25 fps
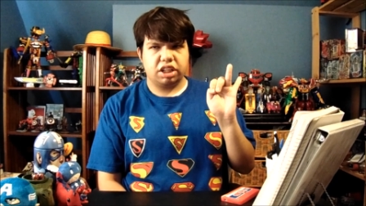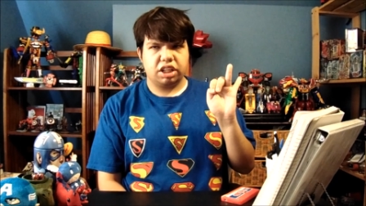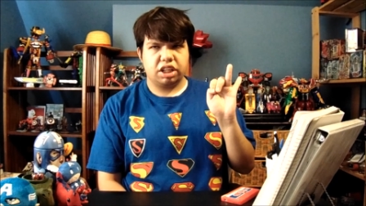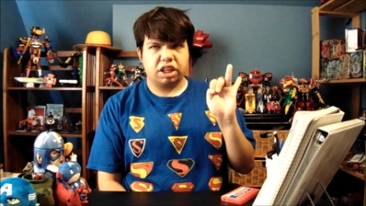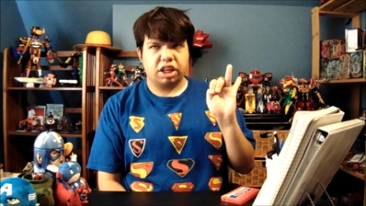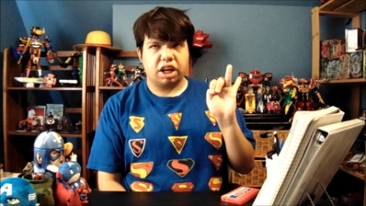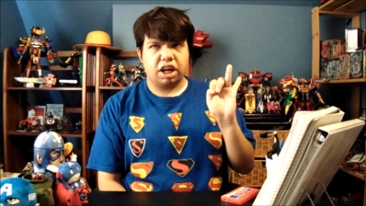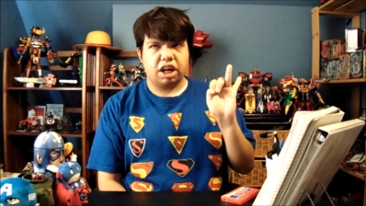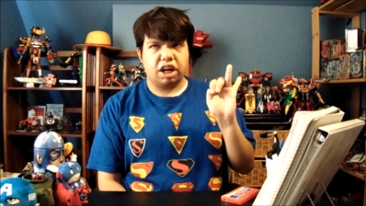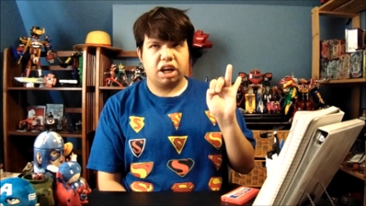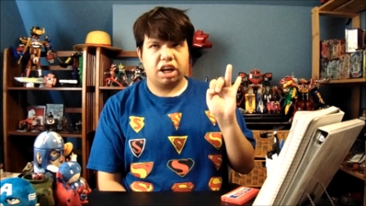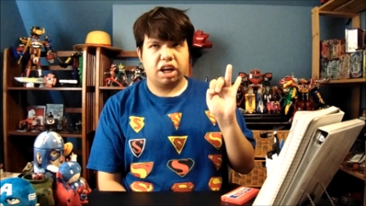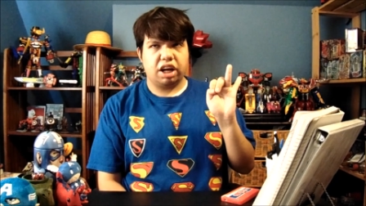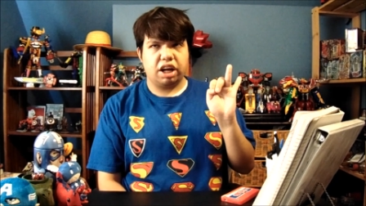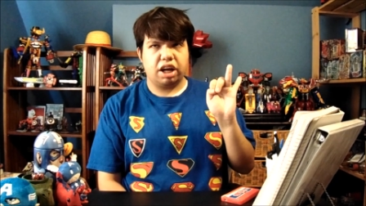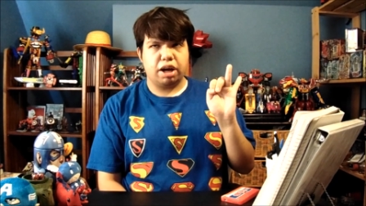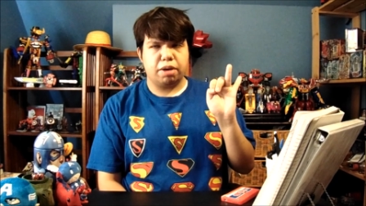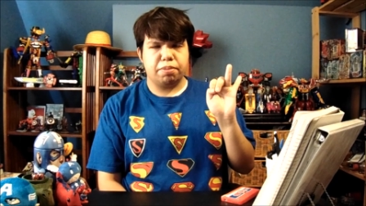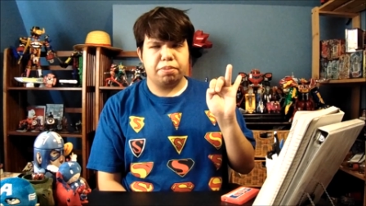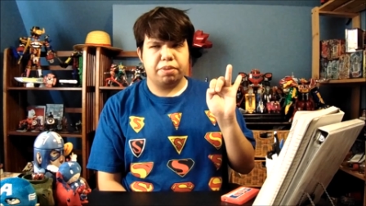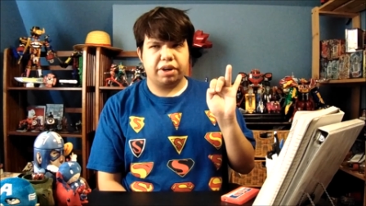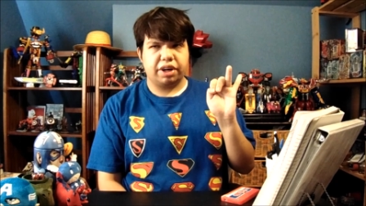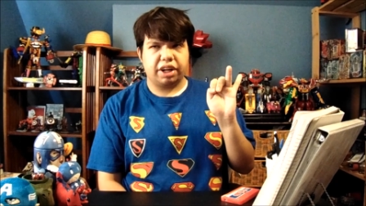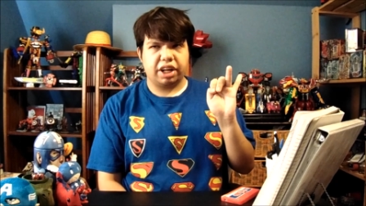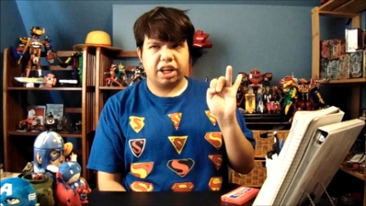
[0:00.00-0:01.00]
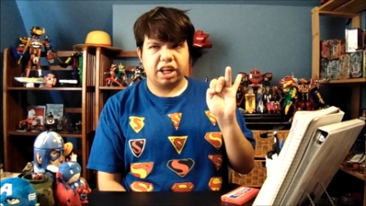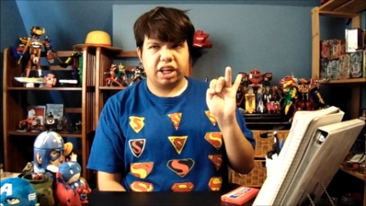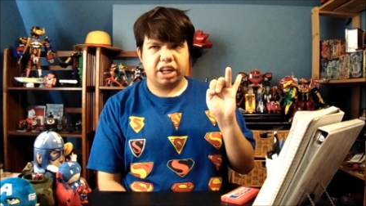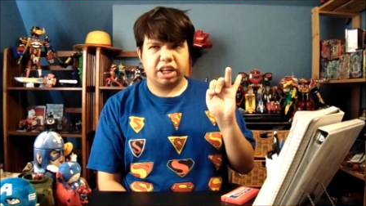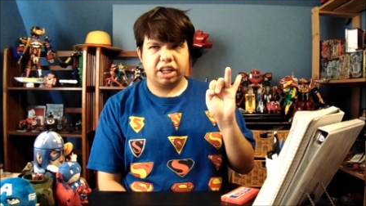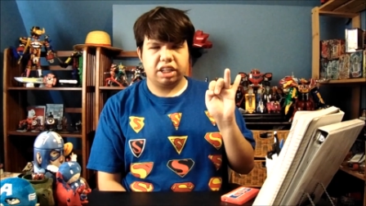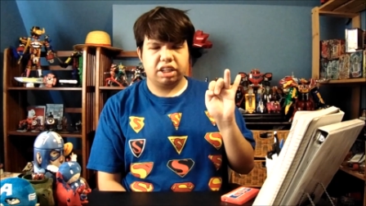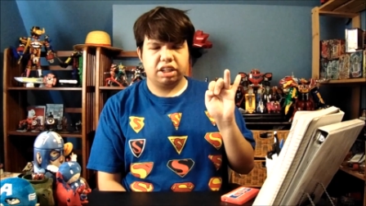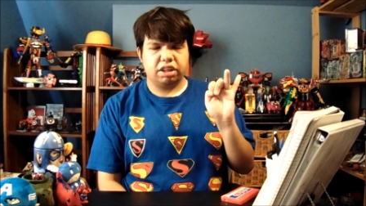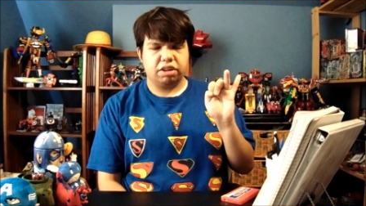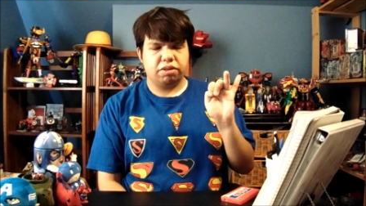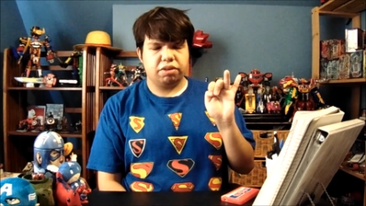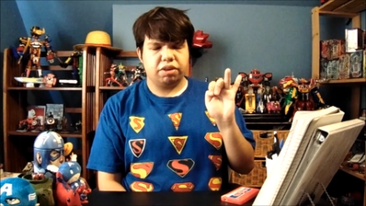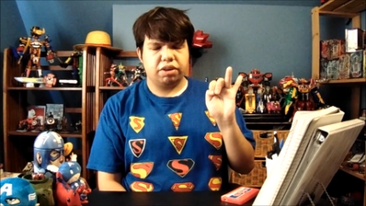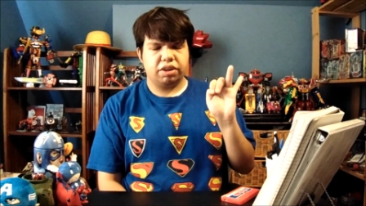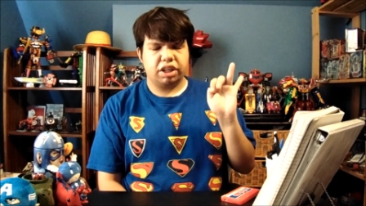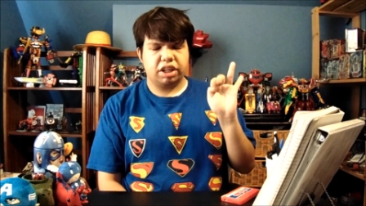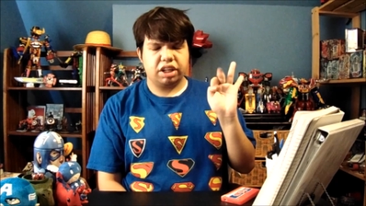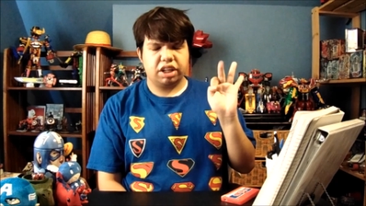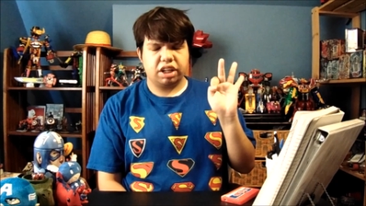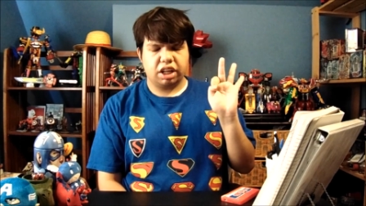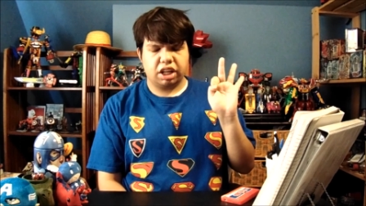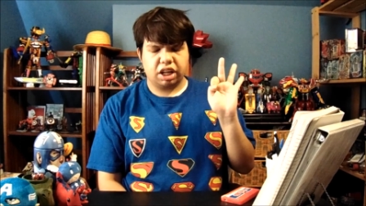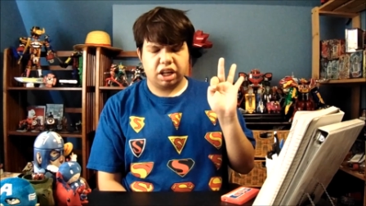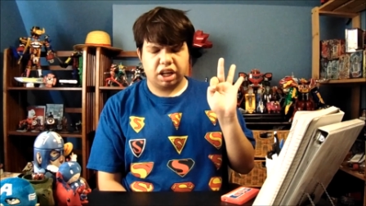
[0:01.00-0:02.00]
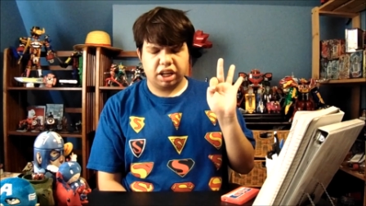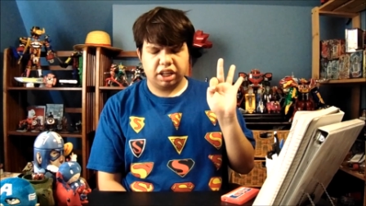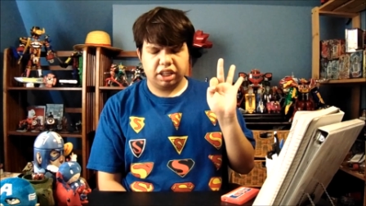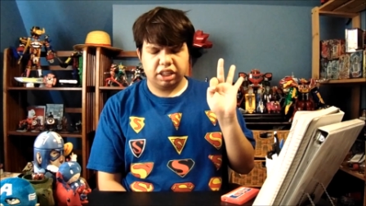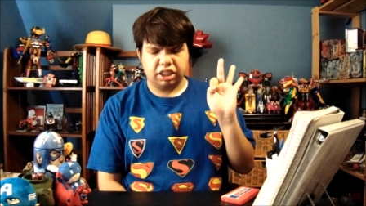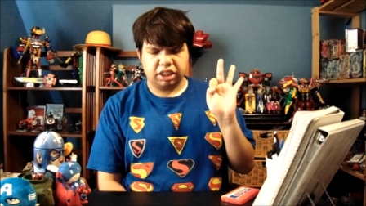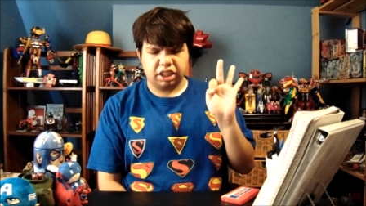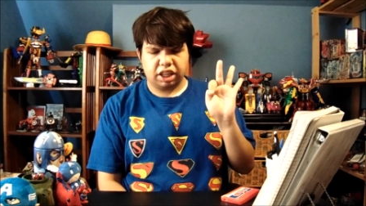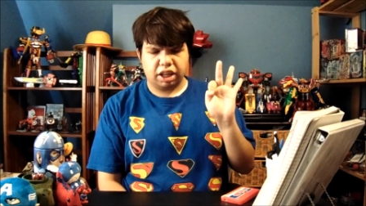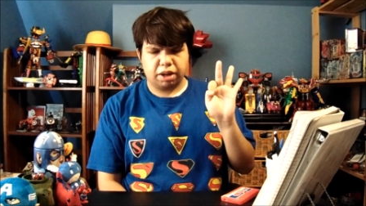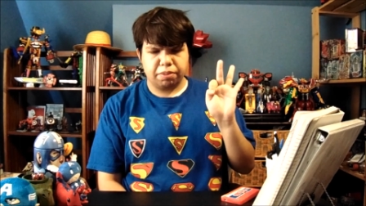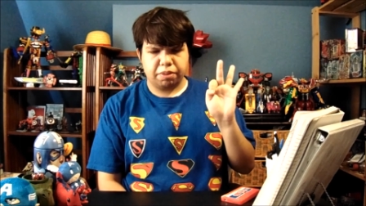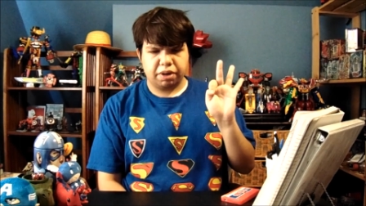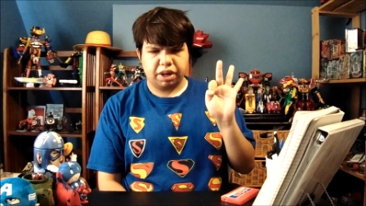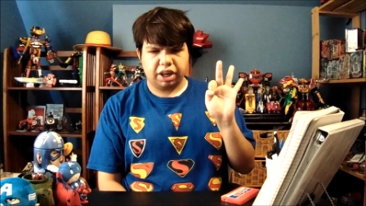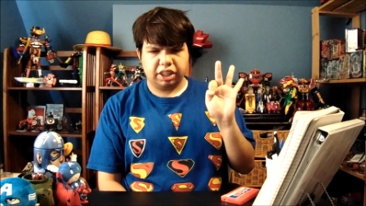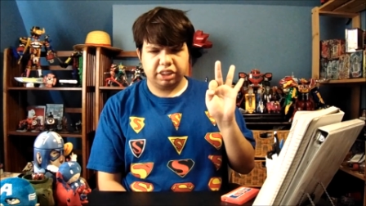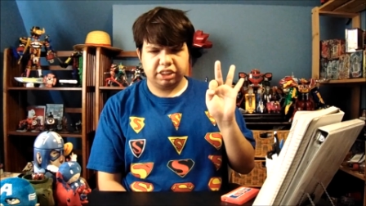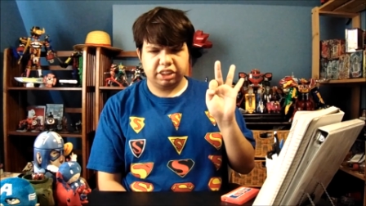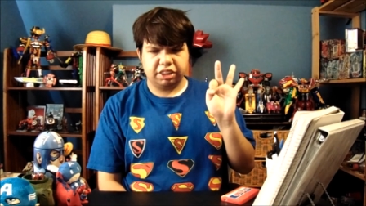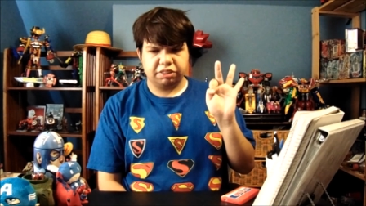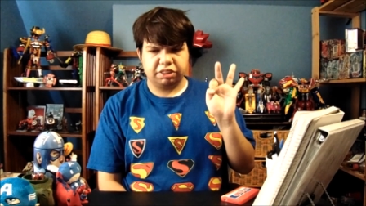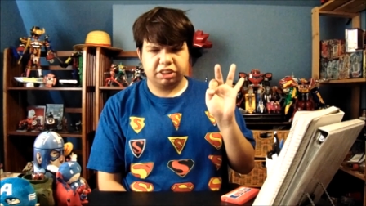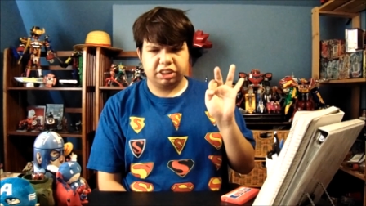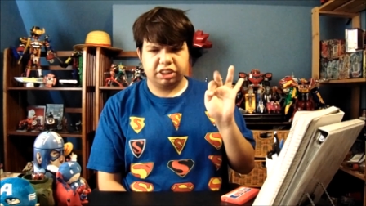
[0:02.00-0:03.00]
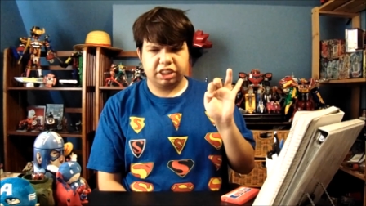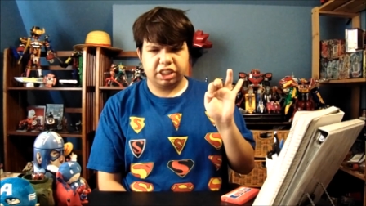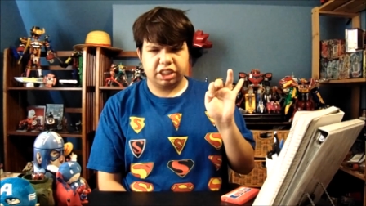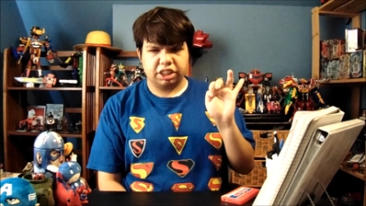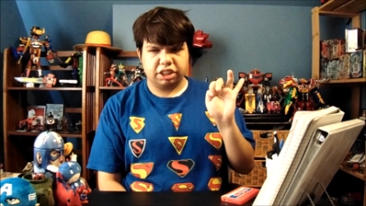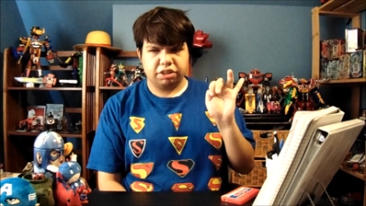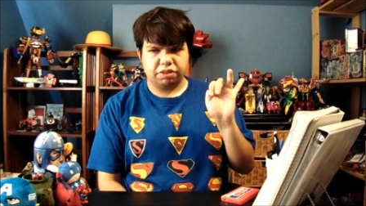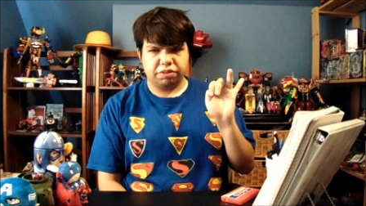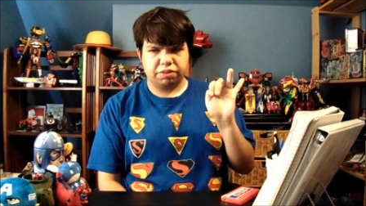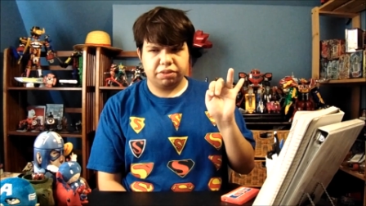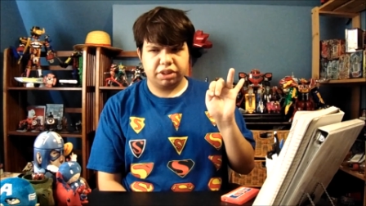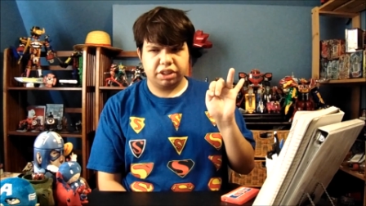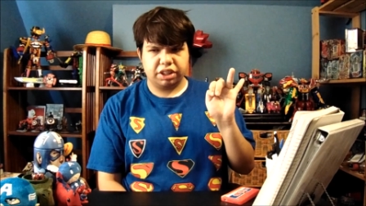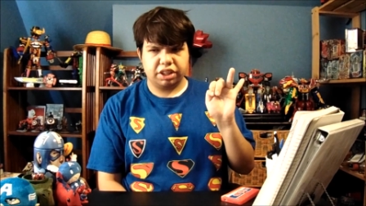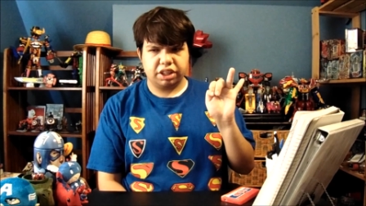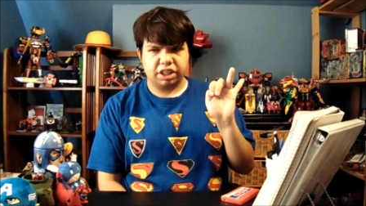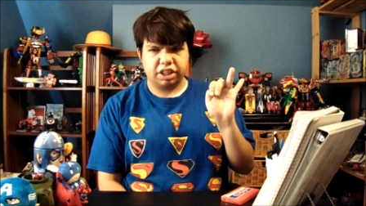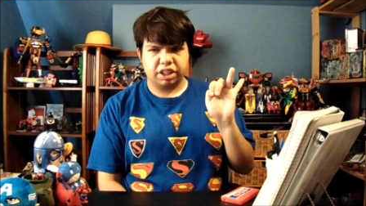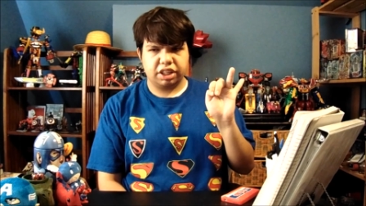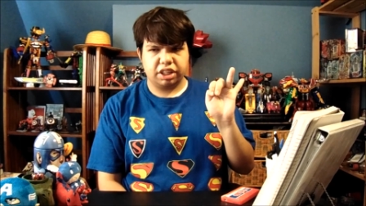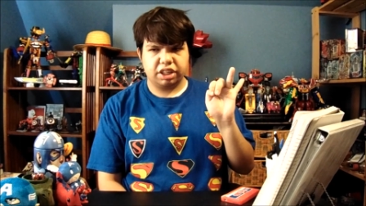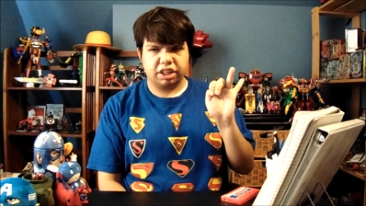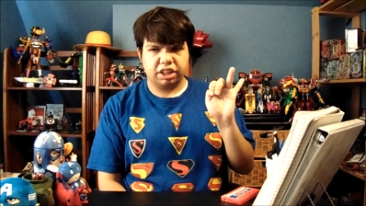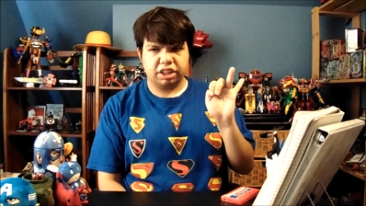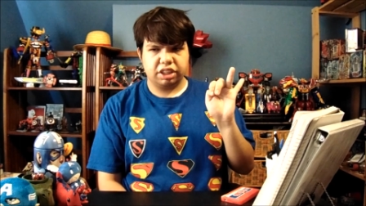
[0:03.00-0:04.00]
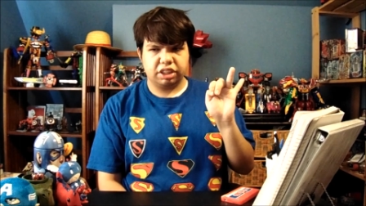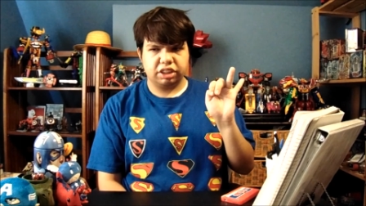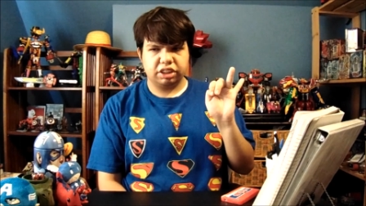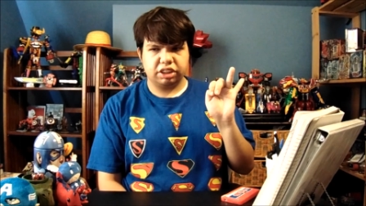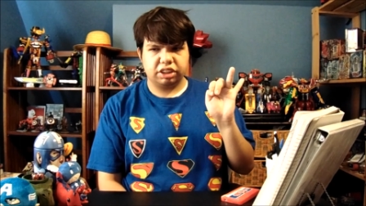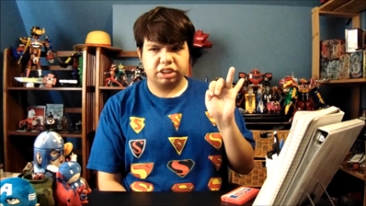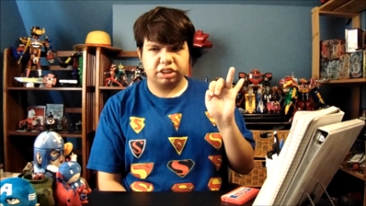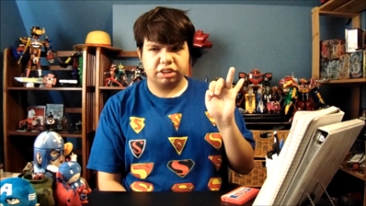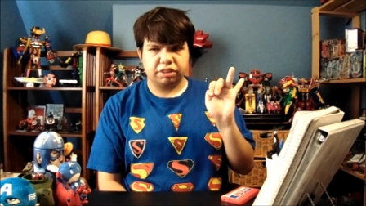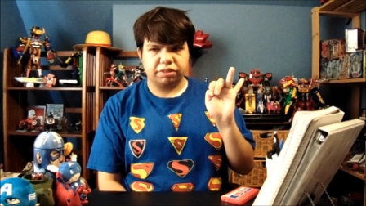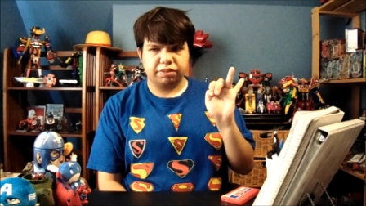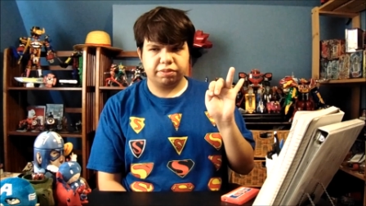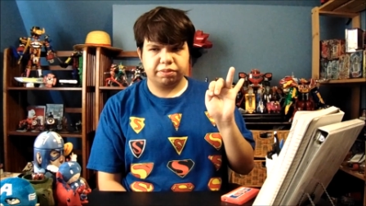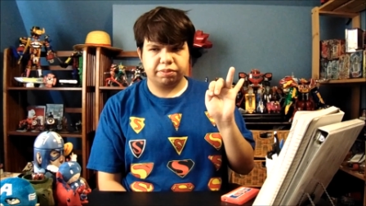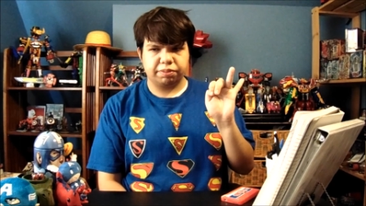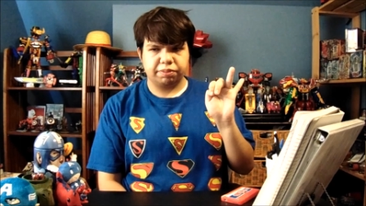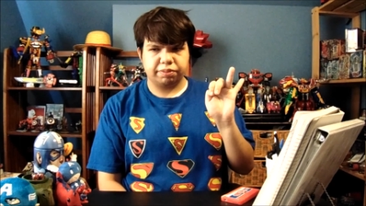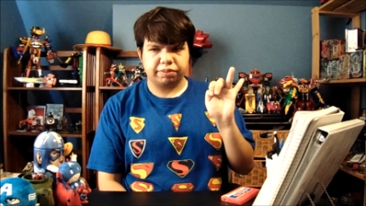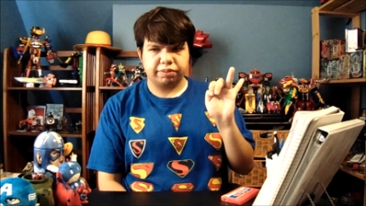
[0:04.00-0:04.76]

the Albert, no, the Albert Einstein, the yellow one, and then there's some